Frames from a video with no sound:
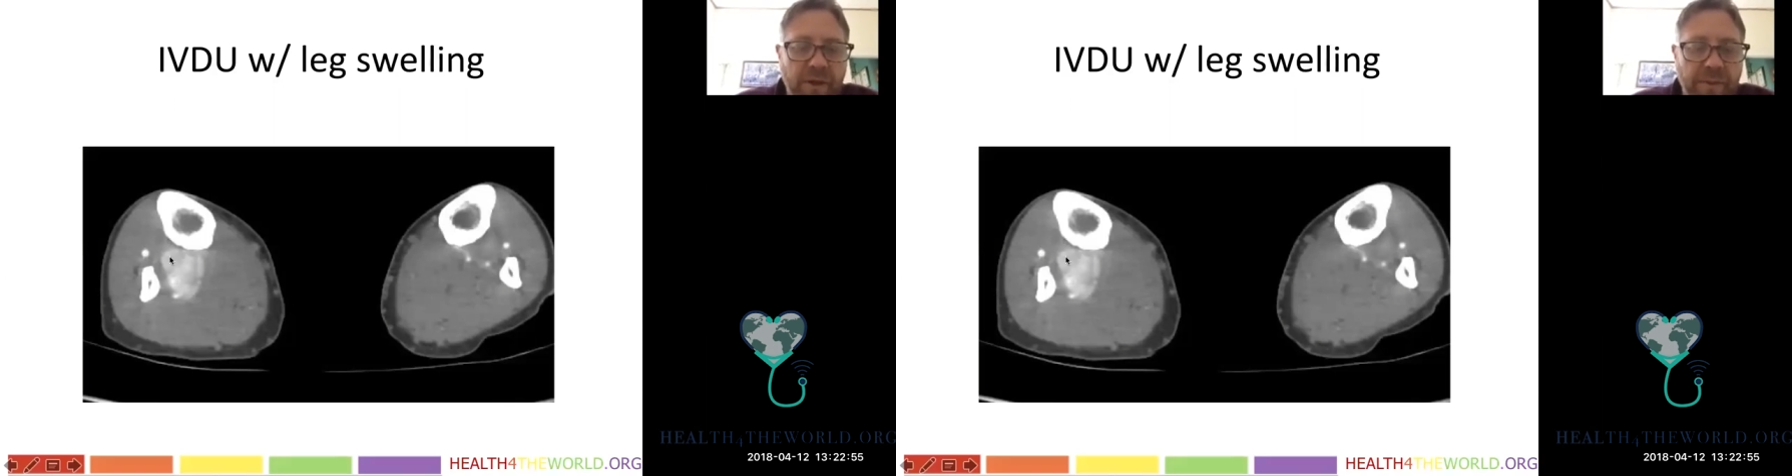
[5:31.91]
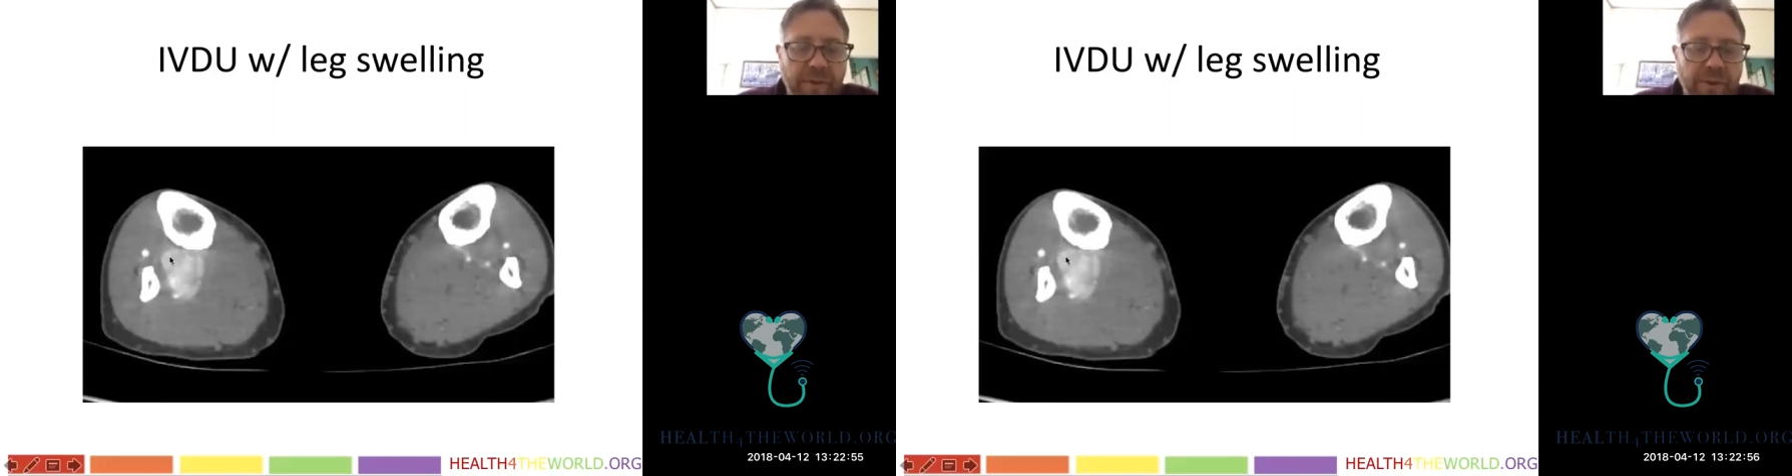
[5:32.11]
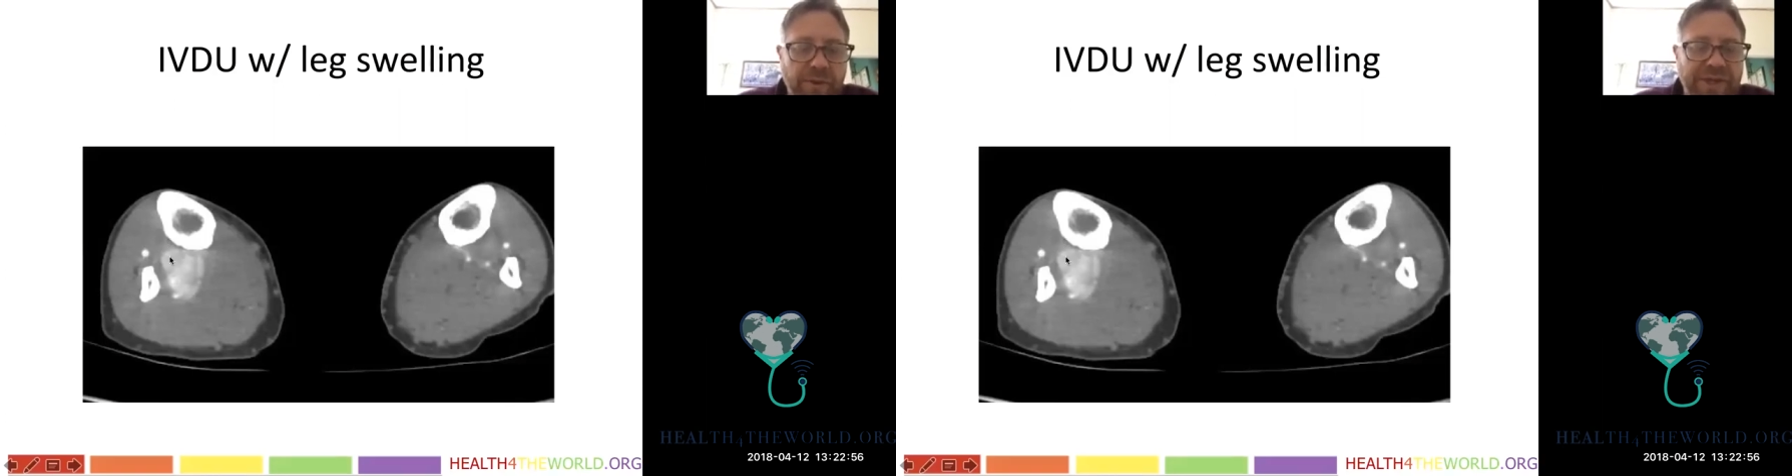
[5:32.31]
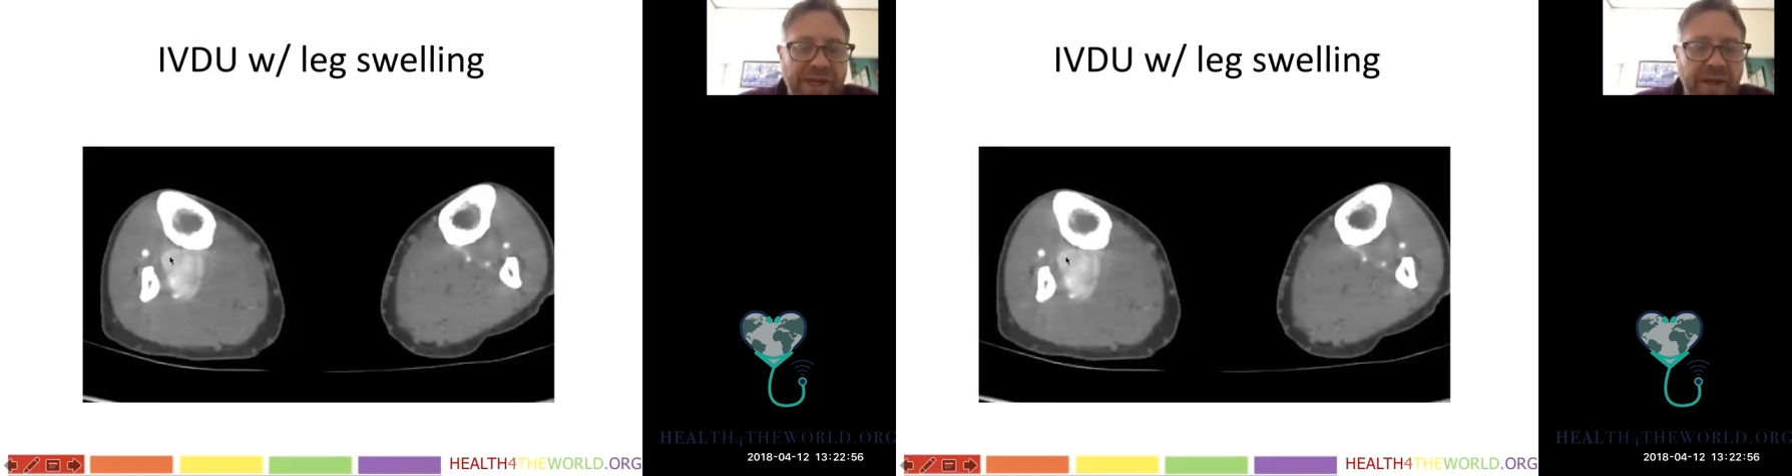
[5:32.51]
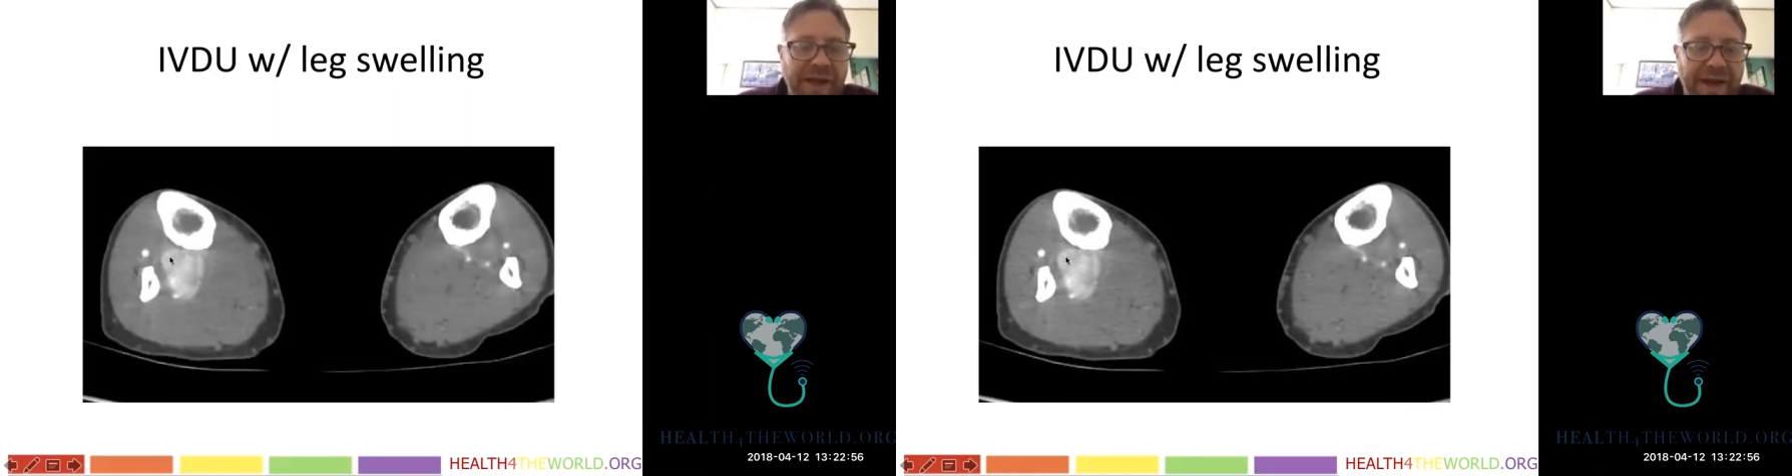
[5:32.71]
bit
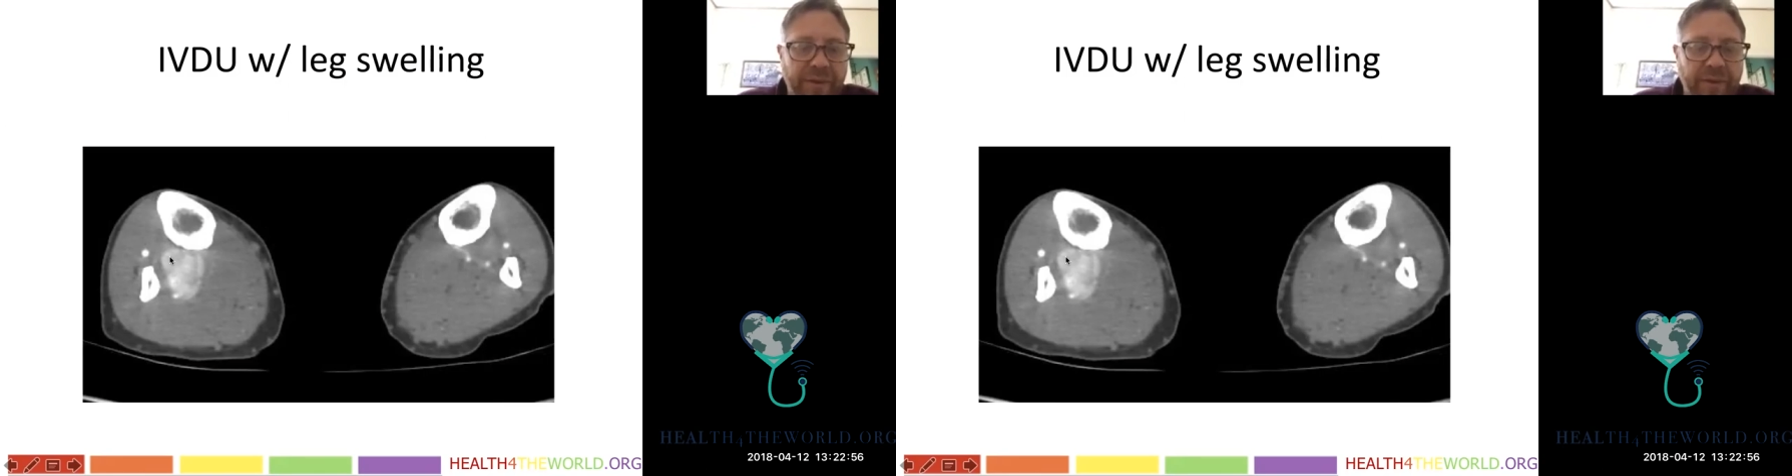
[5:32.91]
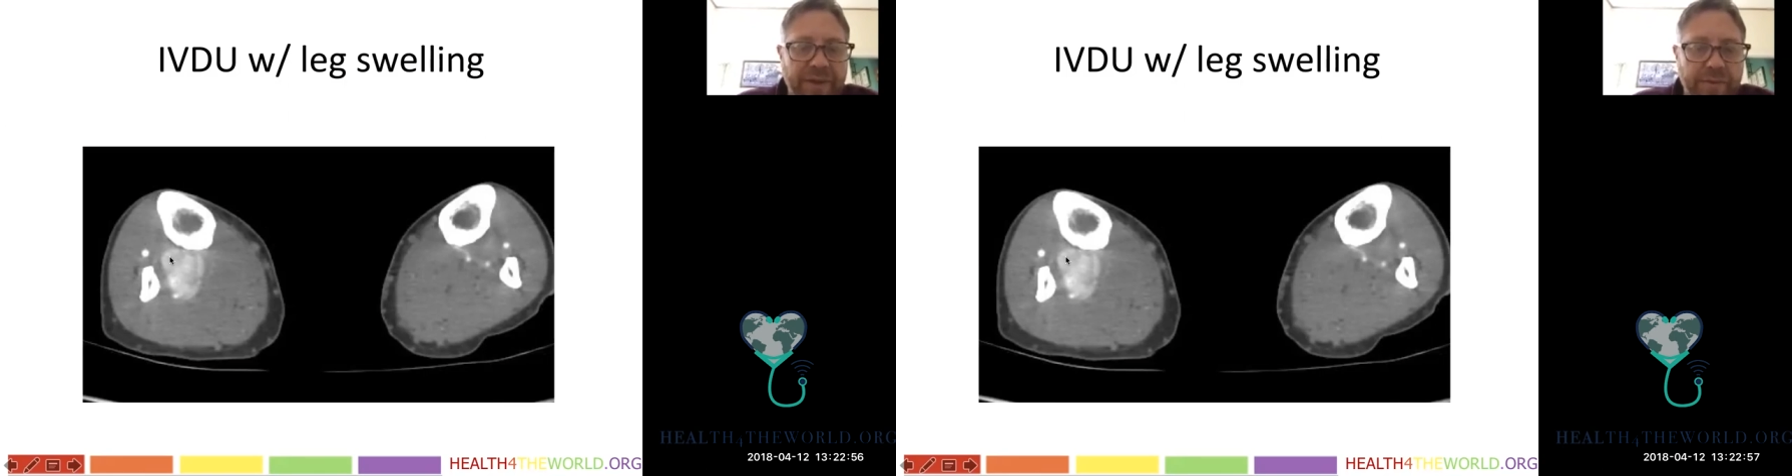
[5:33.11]
rotated laterally,